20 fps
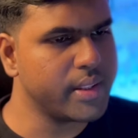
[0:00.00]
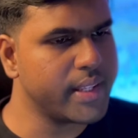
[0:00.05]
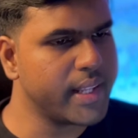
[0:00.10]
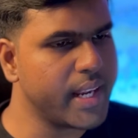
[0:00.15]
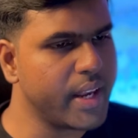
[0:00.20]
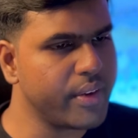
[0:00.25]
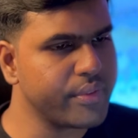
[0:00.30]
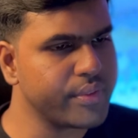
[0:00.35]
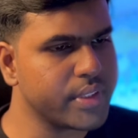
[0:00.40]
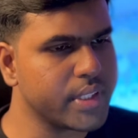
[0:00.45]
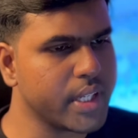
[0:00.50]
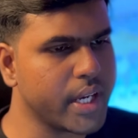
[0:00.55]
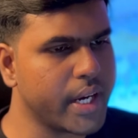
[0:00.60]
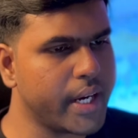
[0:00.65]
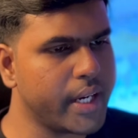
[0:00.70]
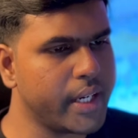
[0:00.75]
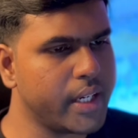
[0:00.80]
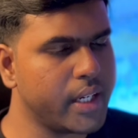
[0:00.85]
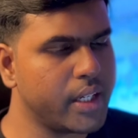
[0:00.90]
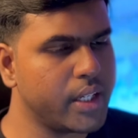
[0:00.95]
the left
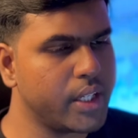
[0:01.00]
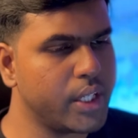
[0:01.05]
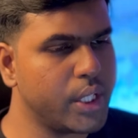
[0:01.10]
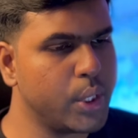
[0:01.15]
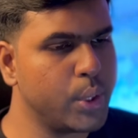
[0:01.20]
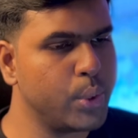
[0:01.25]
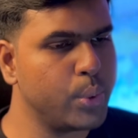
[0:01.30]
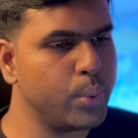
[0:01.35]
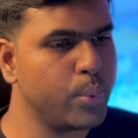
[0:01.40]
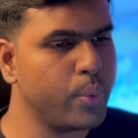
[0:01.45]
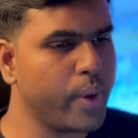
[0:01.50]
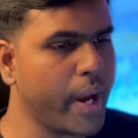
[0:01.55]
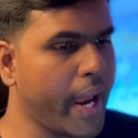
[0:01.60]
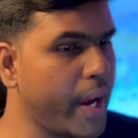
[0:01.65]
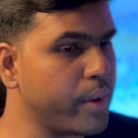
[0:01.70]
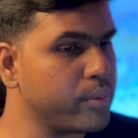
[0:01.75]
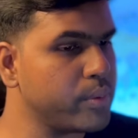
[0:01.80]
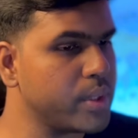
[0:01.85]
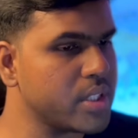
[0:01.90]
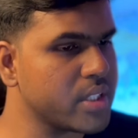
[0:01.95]
side, you
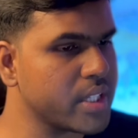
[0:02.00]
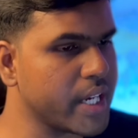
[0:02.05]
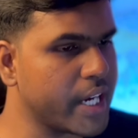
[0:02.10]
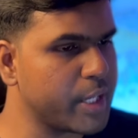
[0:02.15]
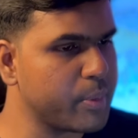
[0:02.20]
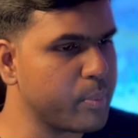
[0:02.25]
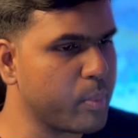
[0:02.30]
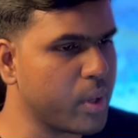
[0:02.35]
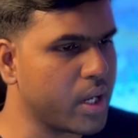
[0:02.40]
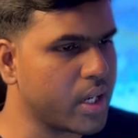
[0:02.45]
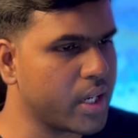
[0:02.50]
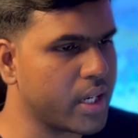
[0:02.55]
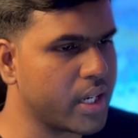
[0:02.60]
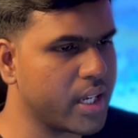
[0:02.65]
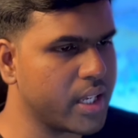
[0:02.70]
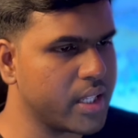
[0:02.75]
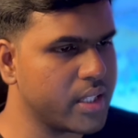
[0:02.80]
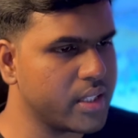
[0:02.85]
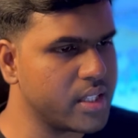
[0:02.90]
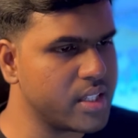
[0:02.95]
have the sidebar.
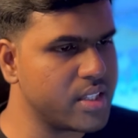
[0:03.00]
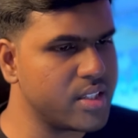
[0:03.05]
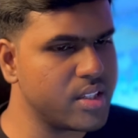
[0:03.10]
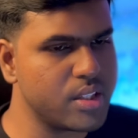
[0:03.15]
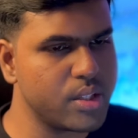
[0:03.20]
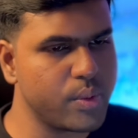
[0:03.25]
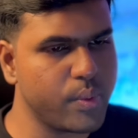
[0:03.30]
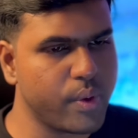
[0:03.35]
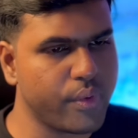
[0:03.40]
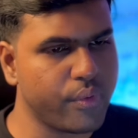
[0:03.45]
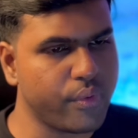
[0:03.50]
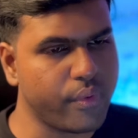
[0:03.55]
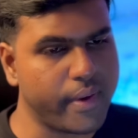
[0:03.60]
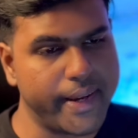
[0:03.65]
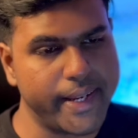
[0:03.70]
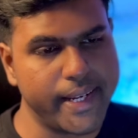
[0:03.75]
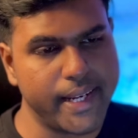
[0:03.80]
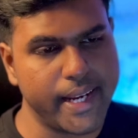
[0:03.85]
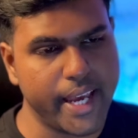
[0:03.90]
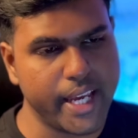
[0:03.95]
This is your
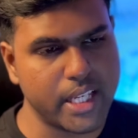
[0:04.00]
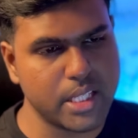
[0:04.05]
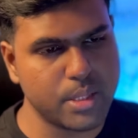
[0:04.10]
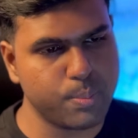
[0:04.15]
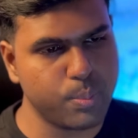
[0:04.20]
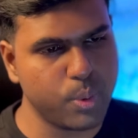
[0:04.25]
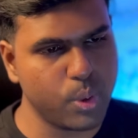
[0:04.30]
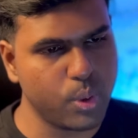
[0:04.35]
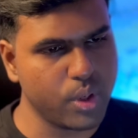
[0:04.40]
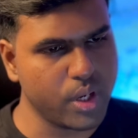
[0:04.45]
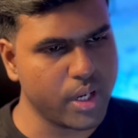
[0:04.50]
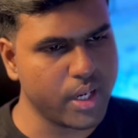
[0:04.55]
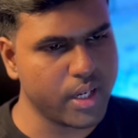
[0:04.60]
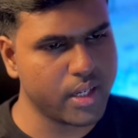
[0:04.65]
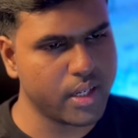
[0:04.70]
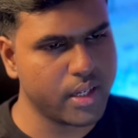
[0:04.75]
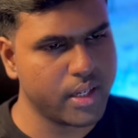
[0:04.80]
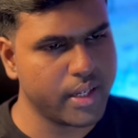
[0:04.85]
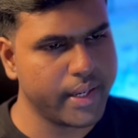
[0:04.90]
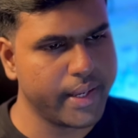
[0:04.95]
file explorer,
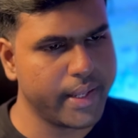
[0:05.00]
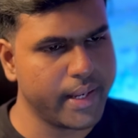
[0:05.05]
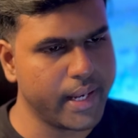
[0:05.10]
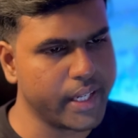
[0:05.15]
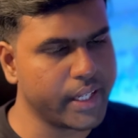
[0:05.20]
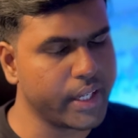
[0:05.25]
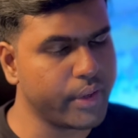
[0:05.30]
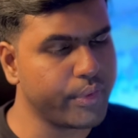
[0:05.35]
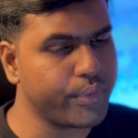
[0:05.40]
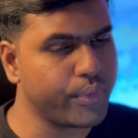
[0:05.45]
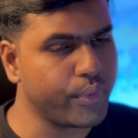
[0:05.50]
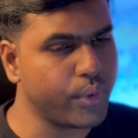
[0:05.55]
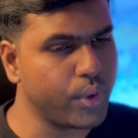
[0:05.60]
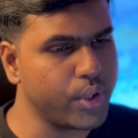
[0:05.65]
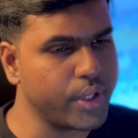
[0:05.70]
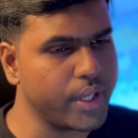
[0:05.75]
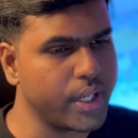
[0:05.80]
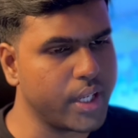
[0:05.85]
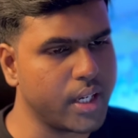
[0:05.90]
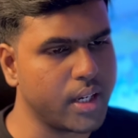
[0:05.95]
like a
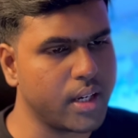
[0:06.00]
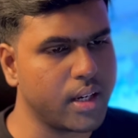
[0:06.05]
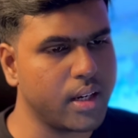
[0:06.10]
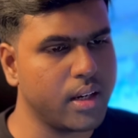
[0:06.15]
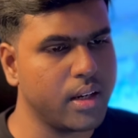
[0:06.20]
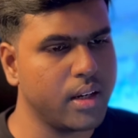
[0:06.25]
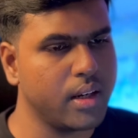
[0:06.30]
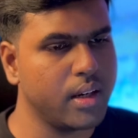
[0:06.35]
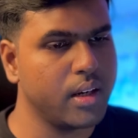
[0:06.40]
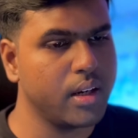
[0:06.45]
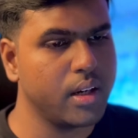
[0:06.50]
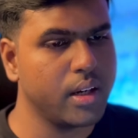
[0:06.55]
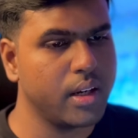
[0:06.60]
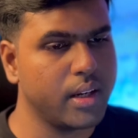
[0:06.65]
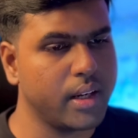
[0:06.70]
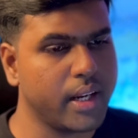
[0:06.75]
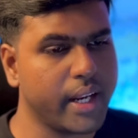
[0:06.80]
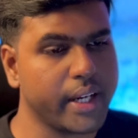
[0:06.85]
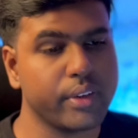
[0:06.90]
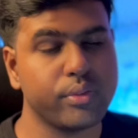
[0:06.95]
folder,
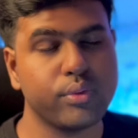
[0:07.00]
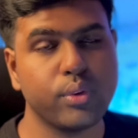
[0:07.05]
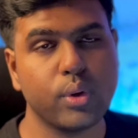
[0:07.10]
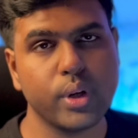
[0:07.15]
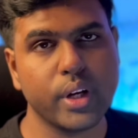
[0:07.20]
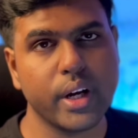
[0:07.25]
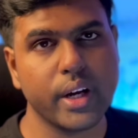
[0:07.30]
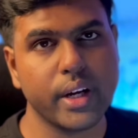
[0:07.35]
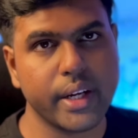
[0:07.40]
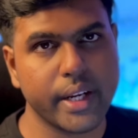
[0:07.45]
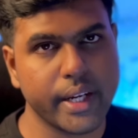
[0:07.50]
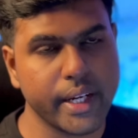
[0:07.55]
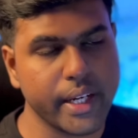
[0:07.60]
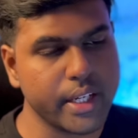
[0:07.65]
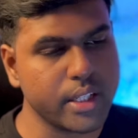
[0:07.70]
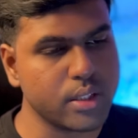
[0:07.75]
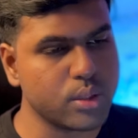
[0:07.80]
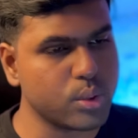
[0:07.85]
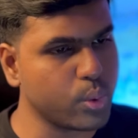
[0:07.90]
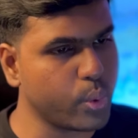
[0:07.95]
like a folder
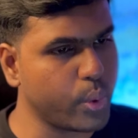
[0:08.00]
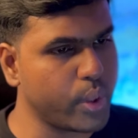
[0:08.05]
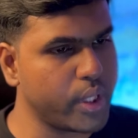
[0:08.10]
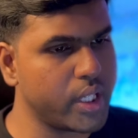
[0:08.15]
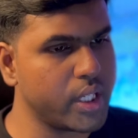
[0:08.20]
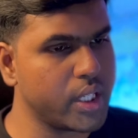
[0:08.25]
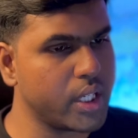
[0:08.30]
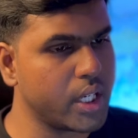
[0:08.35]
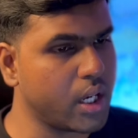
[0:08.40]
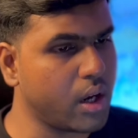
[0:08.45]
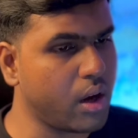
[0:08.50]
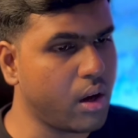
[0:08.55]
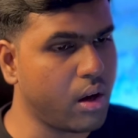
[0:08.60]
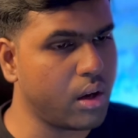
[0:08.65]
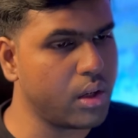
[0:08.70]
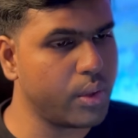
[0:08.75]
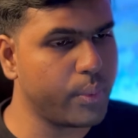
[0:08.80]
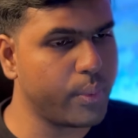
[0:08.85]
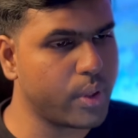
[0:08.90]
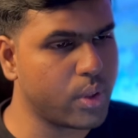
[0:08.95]
tree showing all
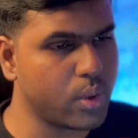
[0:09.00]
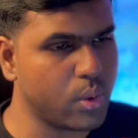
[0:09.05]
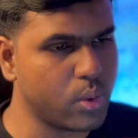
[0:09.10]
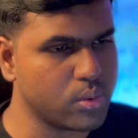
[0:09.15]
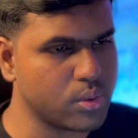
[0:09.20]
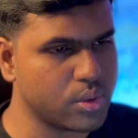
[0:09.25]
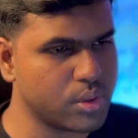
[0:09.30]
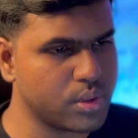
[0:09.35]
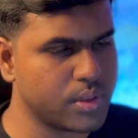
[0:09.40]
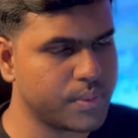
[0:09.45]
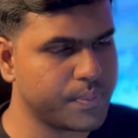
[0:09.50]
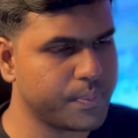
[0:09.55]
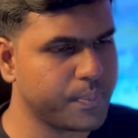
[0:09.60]
your notes.